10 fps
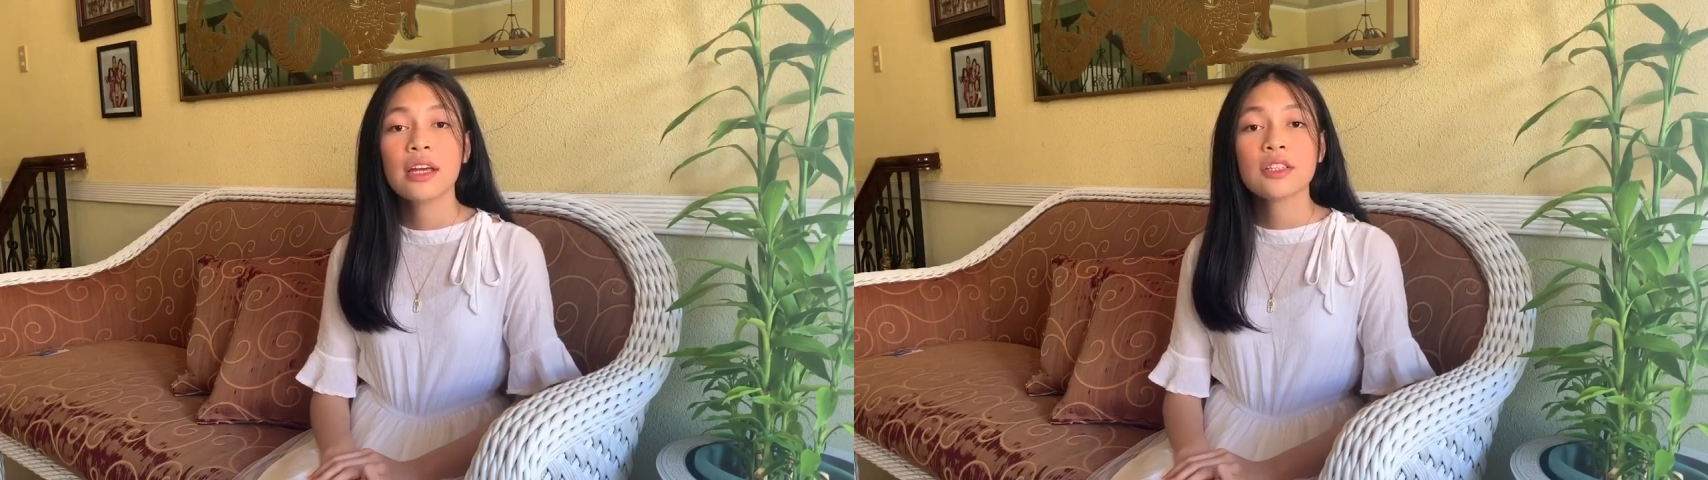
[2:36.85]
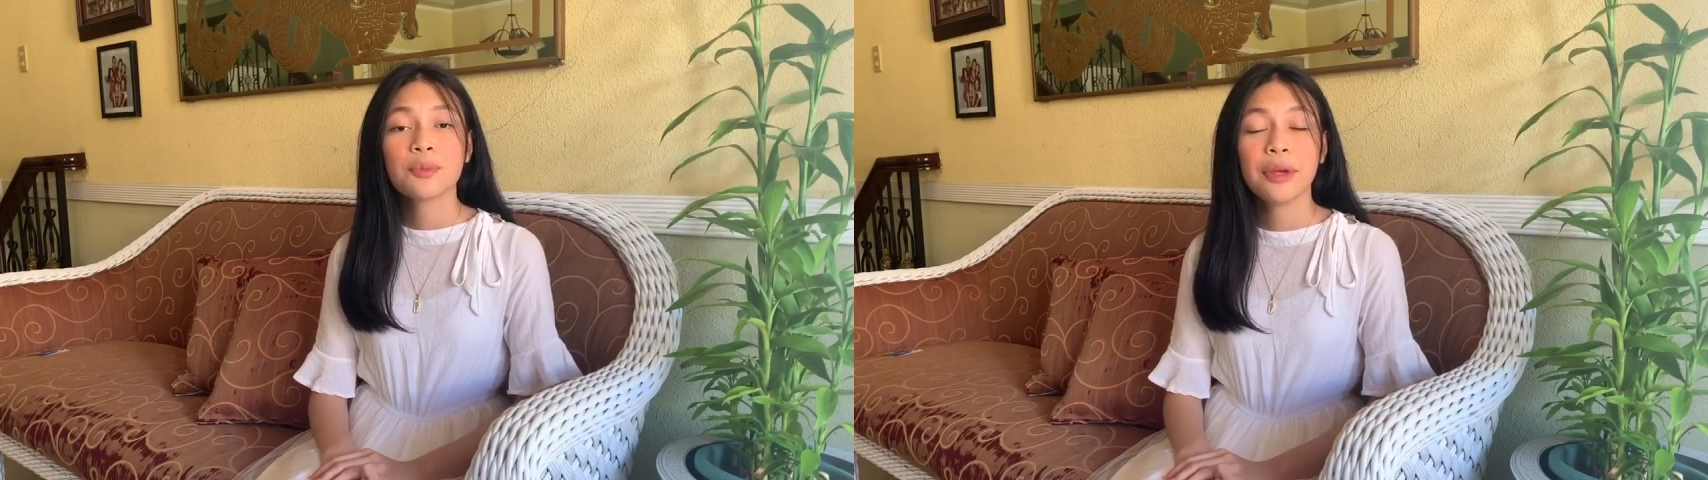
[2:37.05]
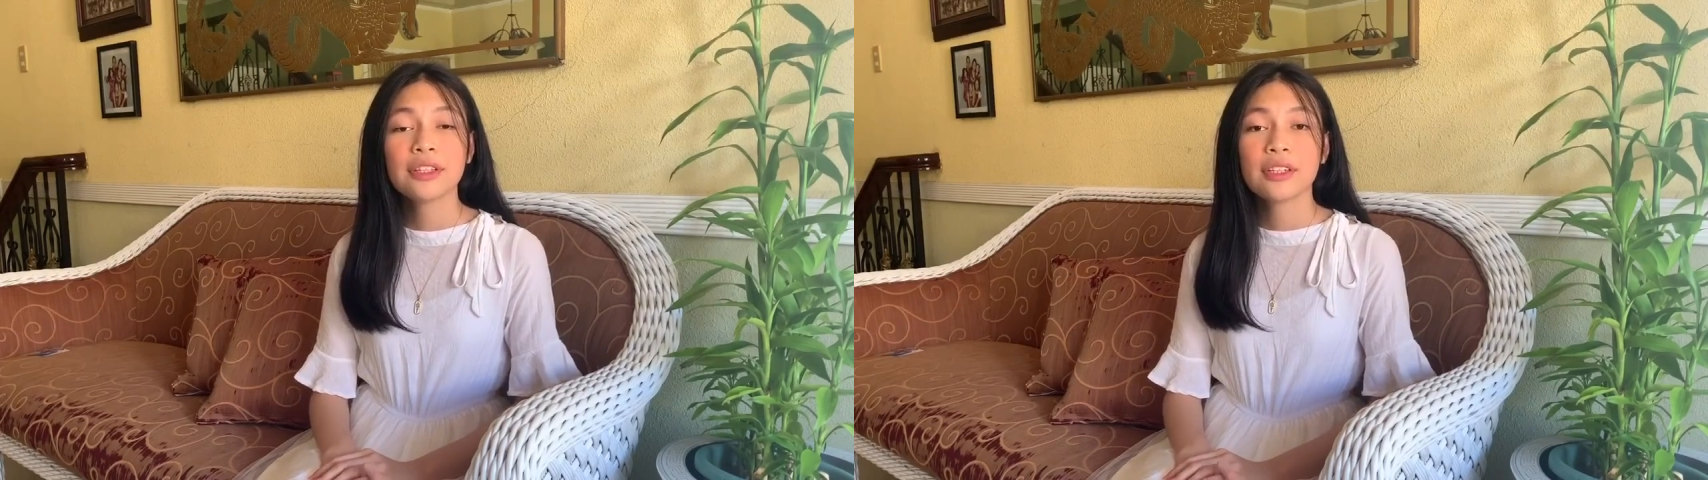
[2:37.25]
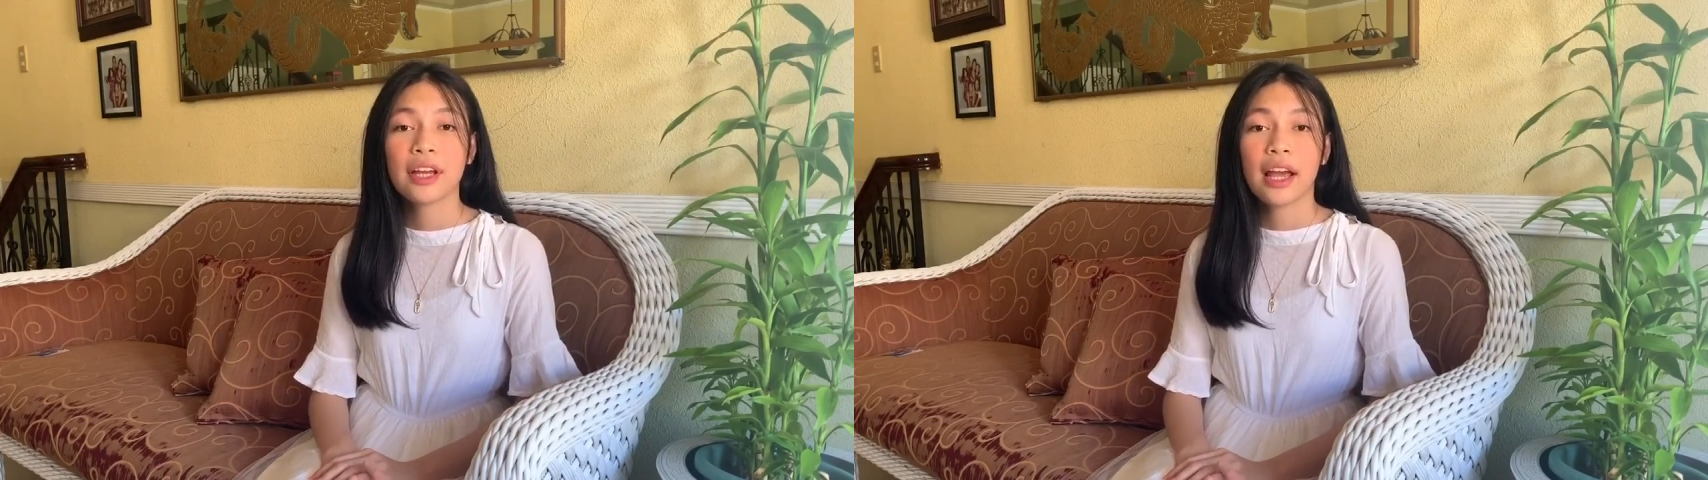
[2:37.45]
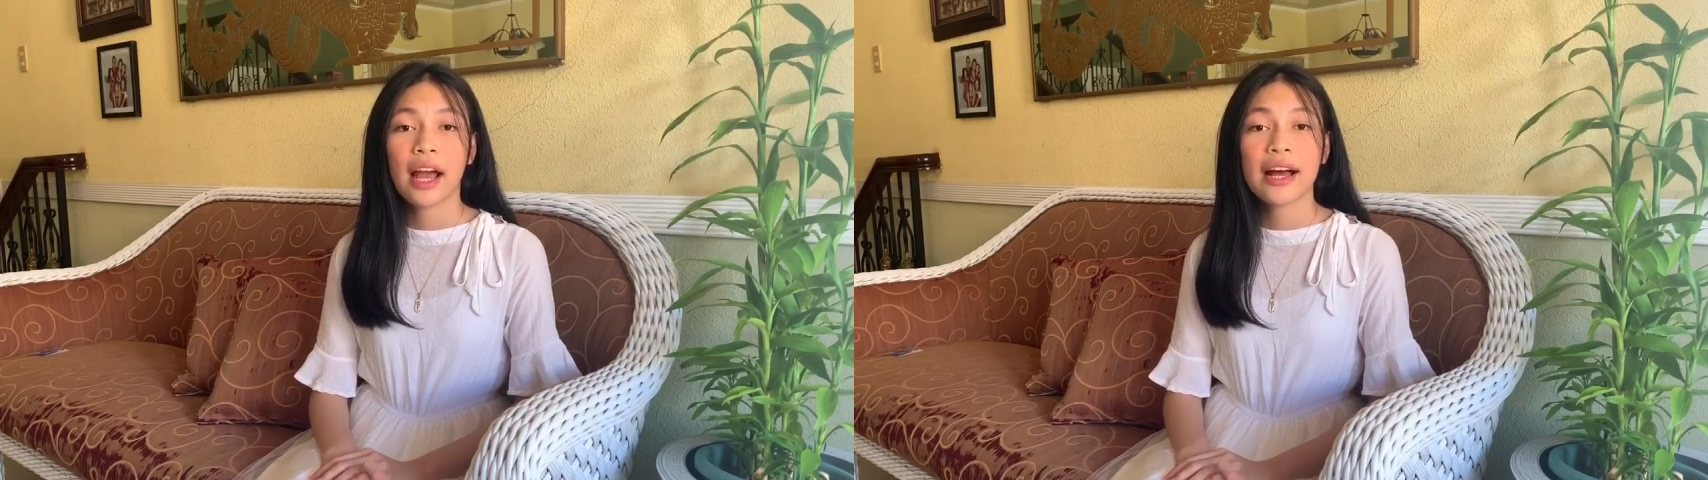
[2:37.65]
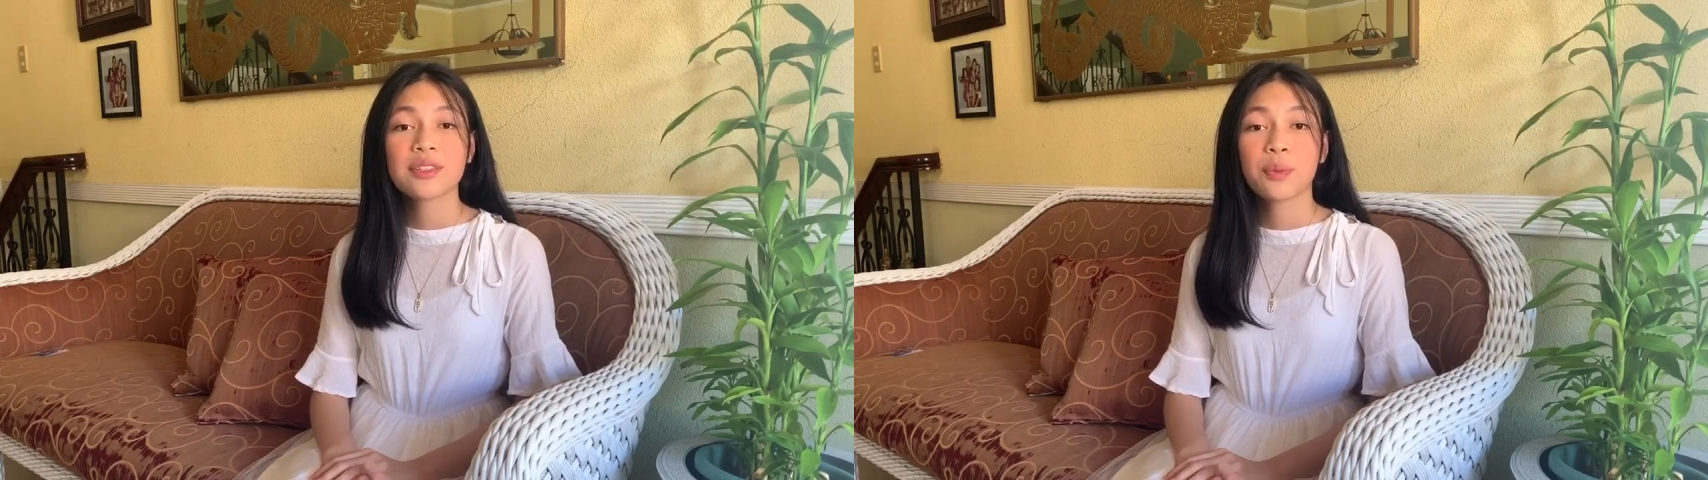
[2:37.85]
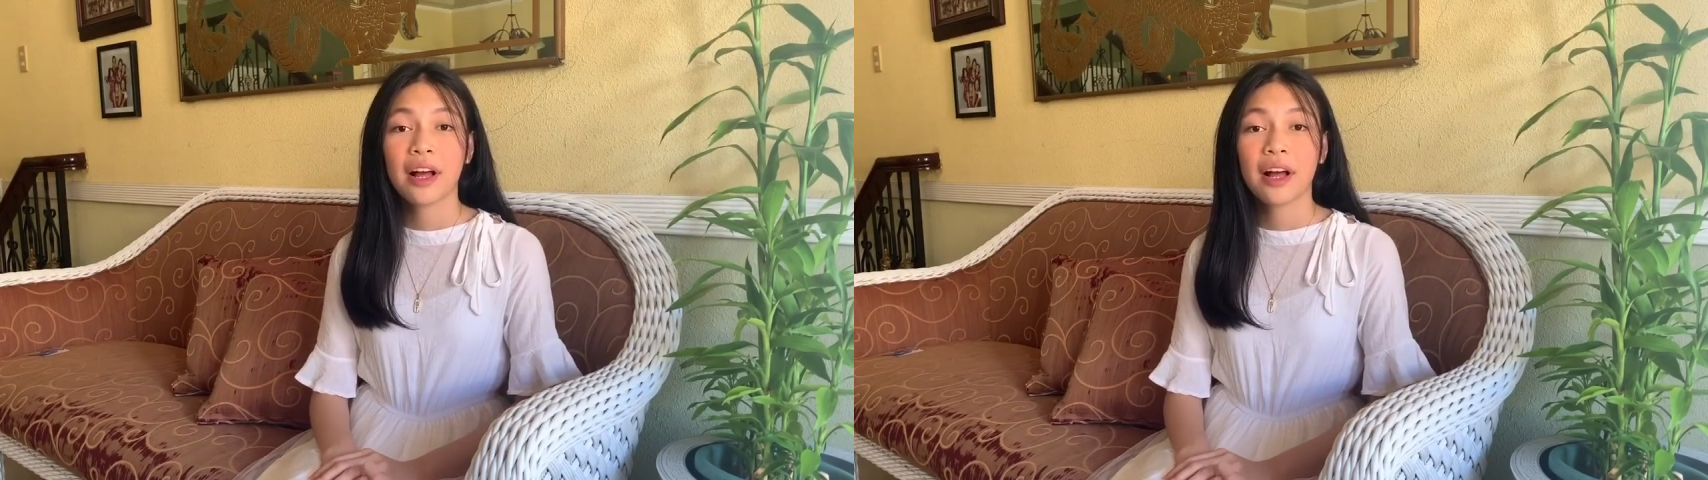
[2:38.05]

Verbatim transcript: speaks today as